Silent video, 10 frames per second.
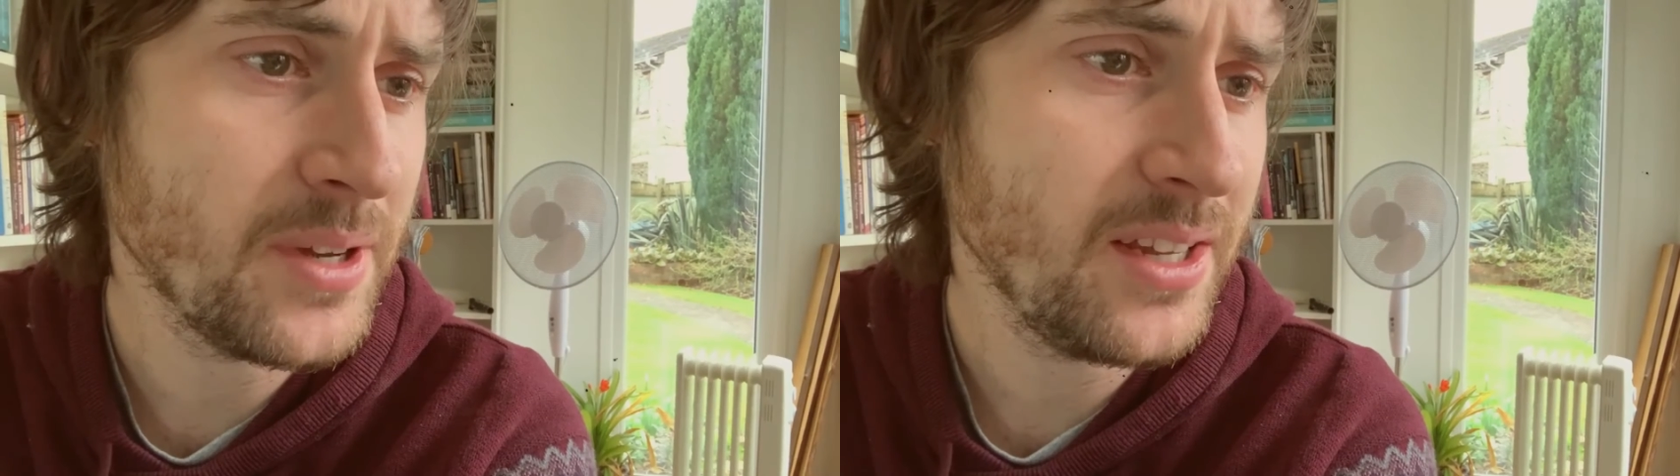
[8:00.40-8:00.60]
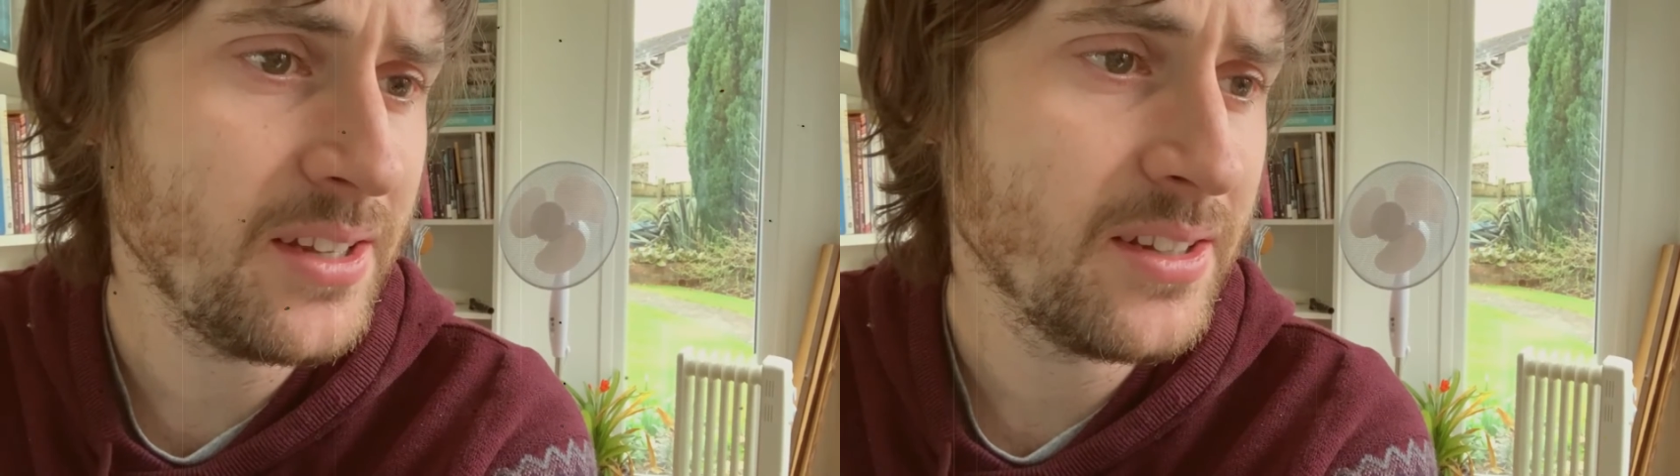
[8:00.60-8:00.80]
on
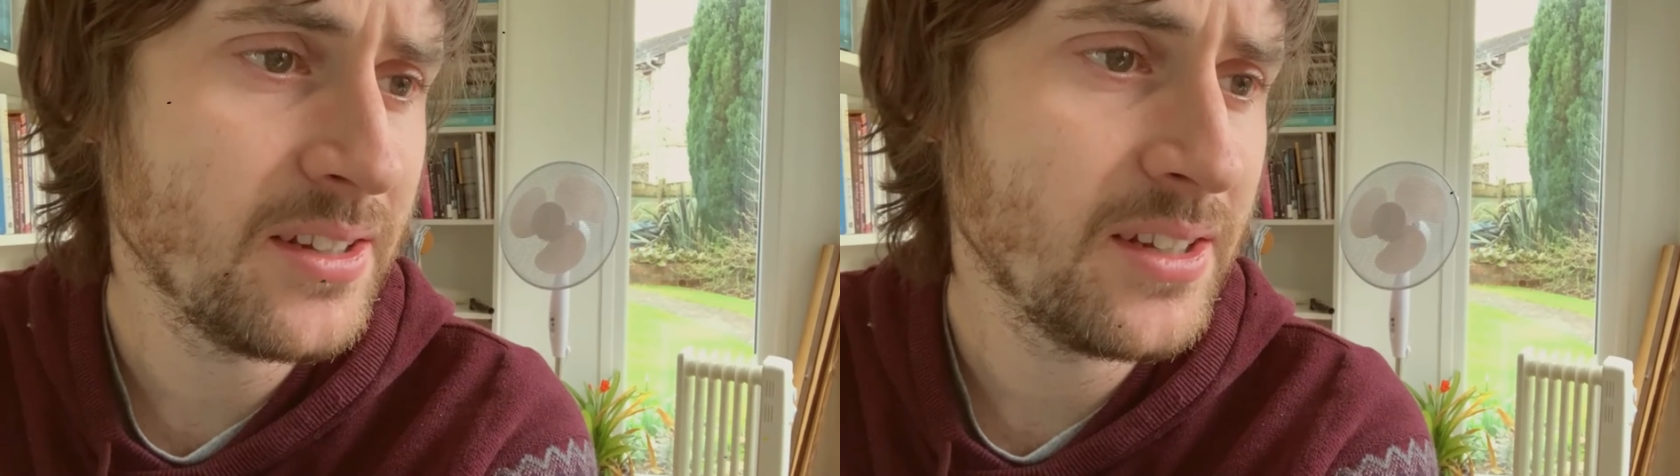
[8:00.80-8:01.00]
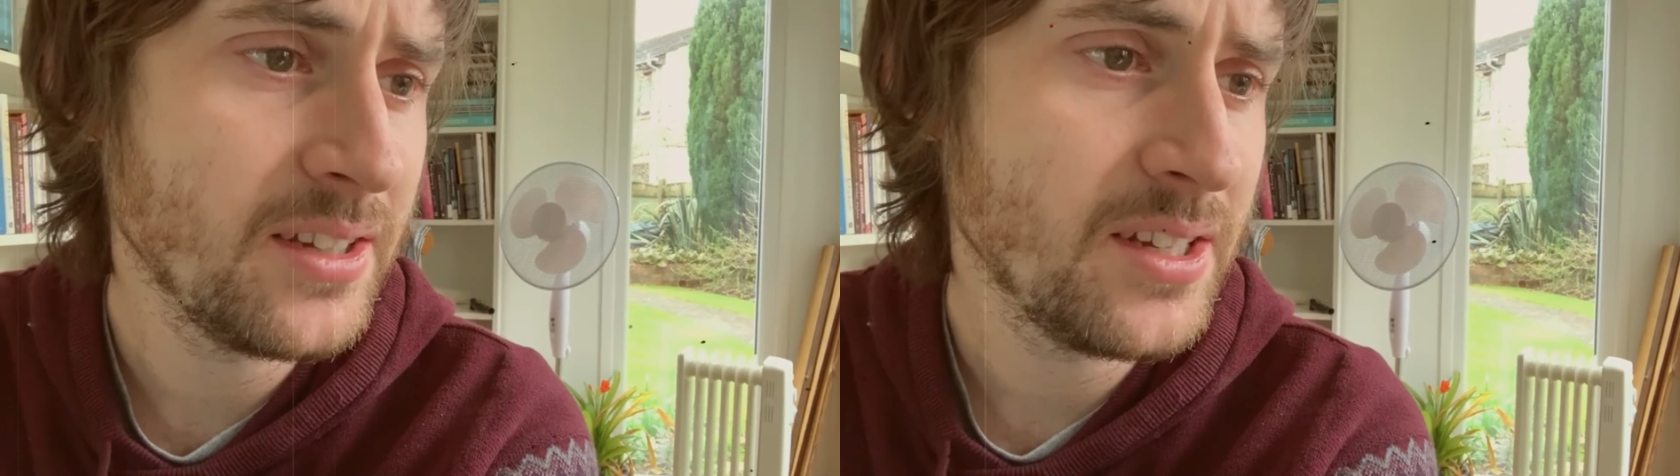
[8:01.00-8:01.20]
me?
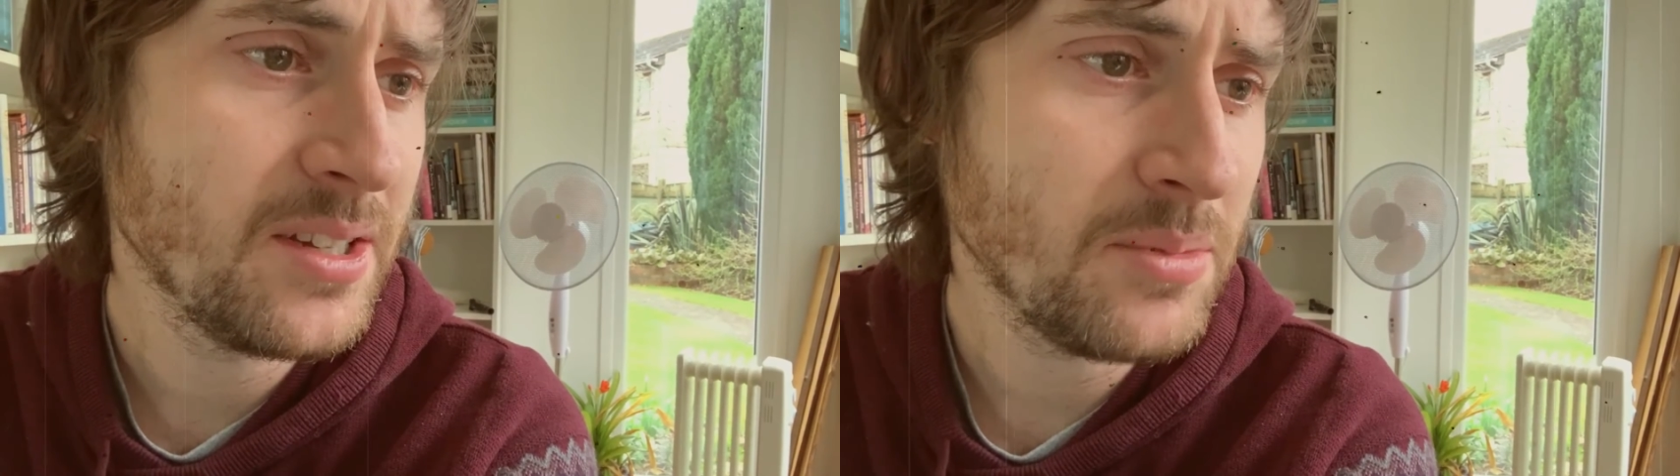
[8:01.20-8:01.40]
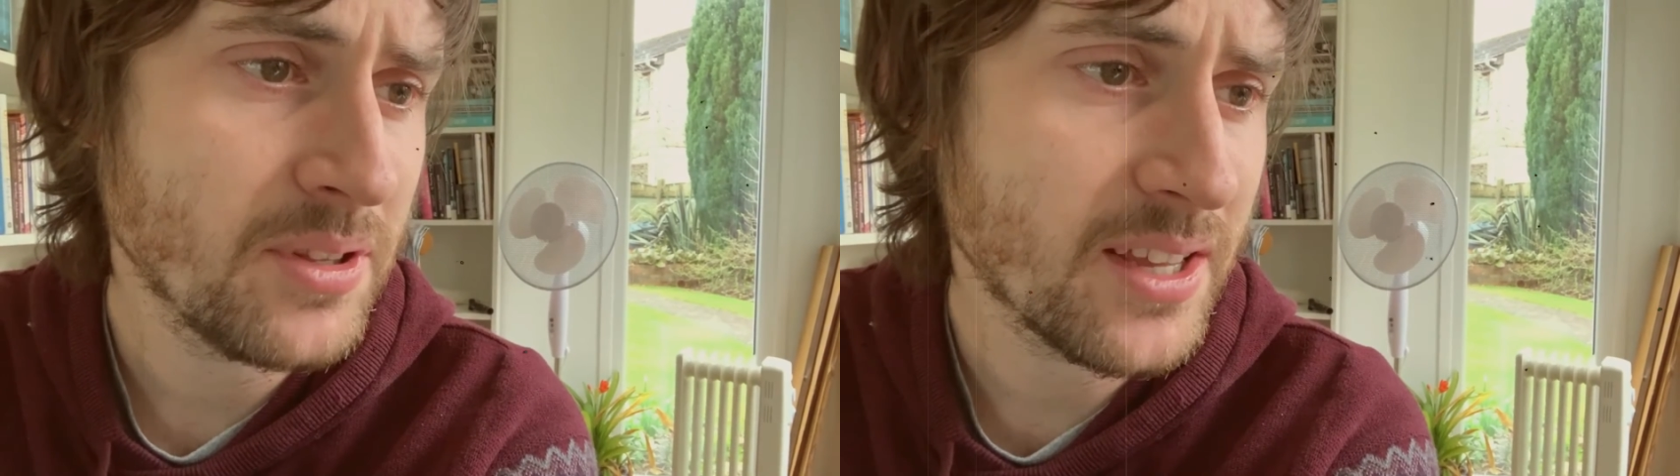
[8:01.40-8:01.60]
But